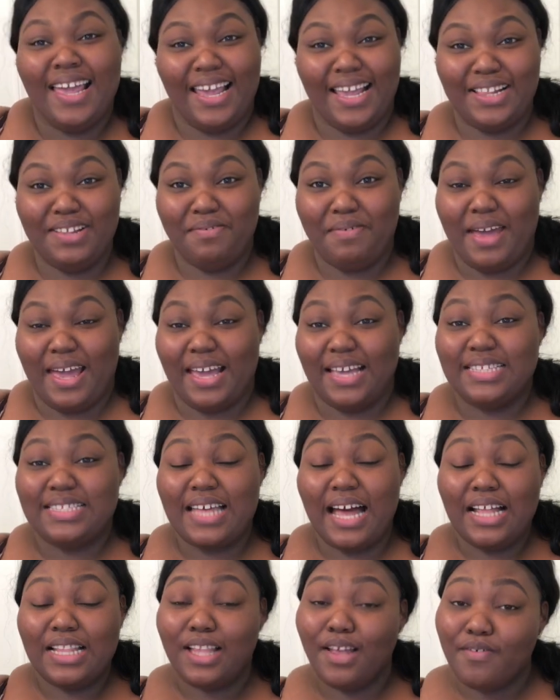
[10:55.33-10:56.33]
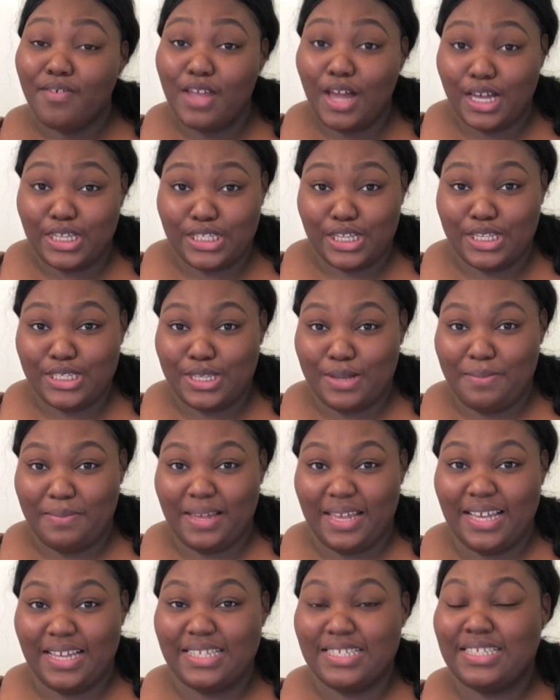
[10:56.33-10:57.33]
anyways, I love y'all so
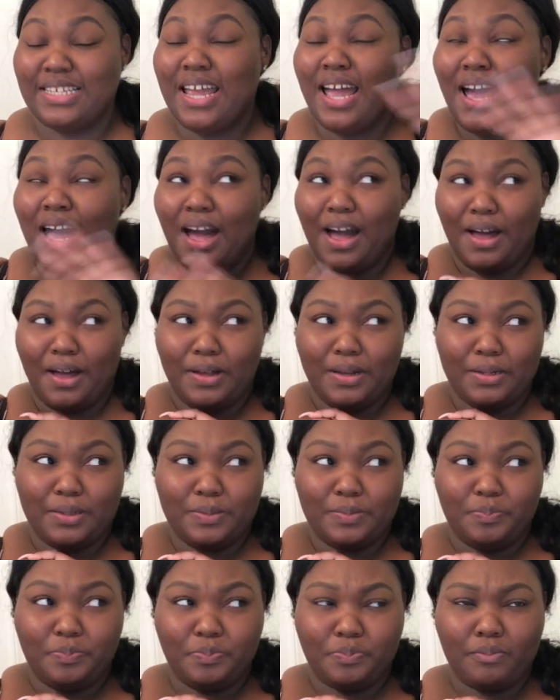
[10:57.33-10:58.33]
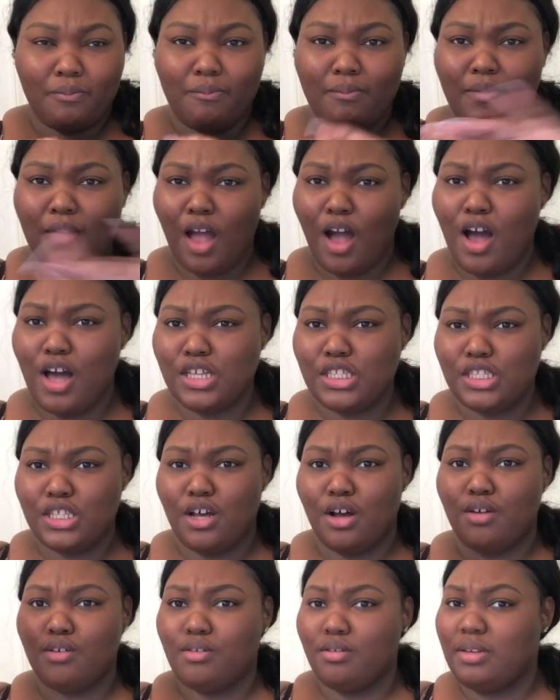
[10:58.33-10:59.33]
much.
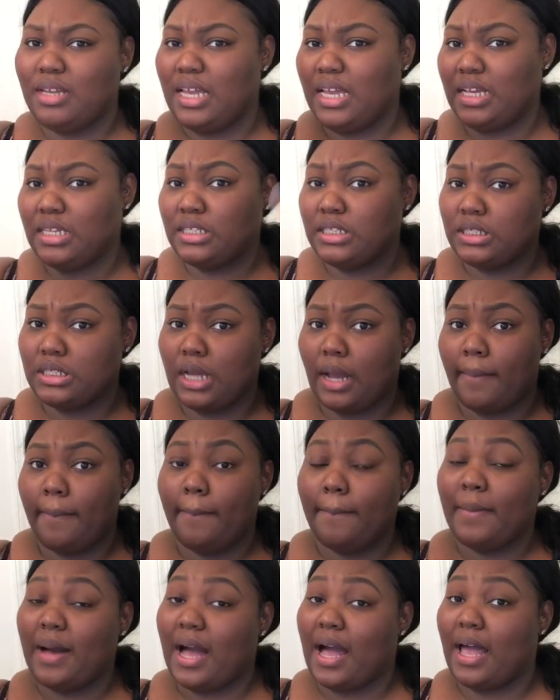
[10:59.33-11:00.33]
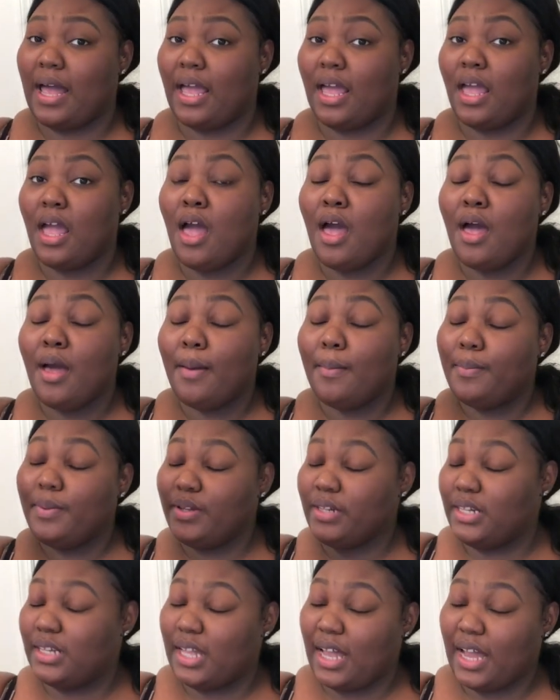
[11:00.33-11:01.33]
Also, you can shop my beauty